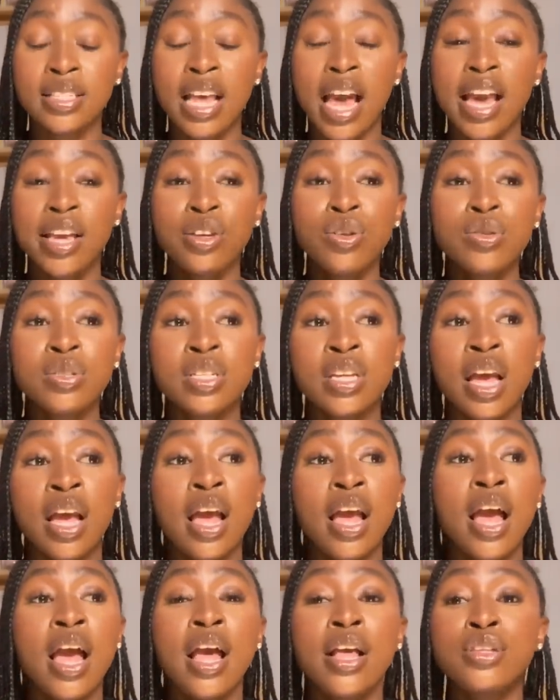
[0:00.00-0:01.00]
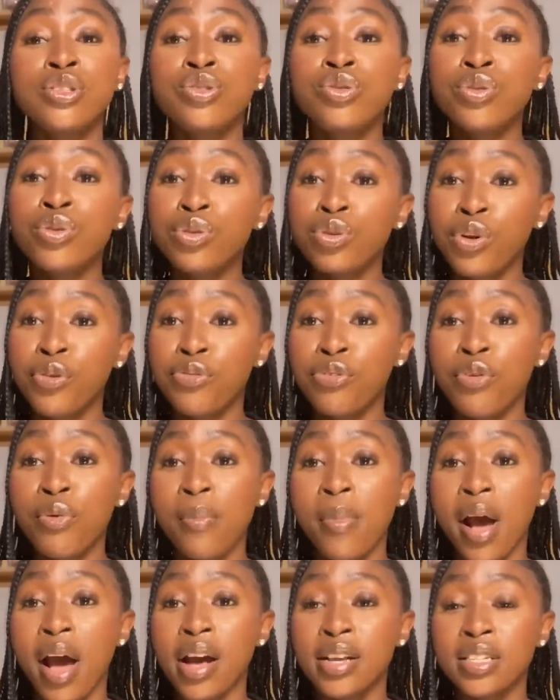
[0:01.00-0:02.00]
I used 2 duffel
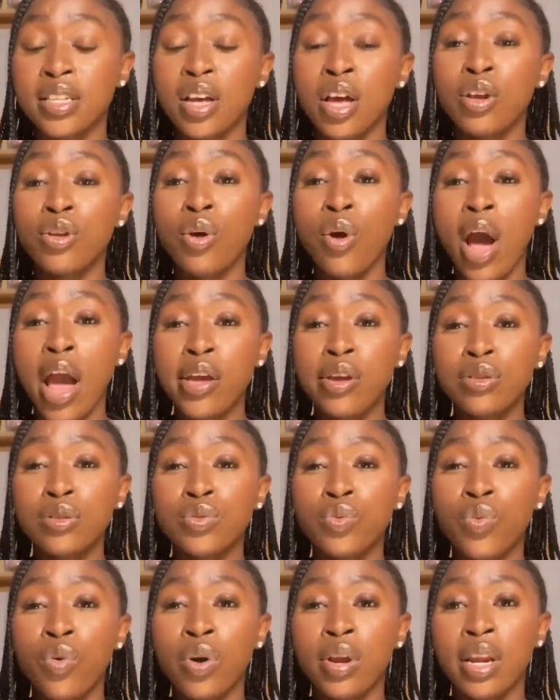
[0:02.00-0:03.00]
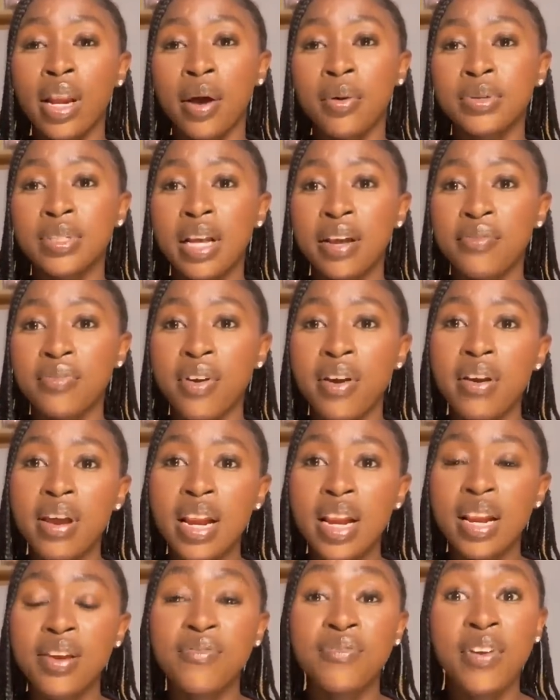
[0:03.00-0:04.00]
bags, although I used one that was like
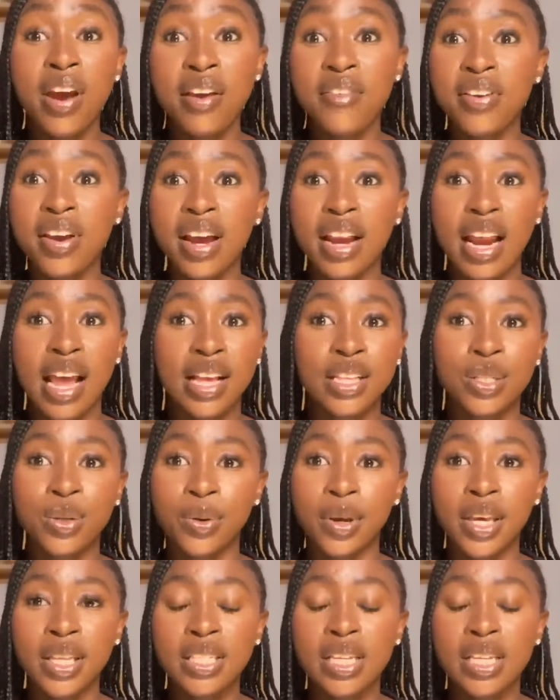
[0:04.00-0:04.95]
very very very lightweight,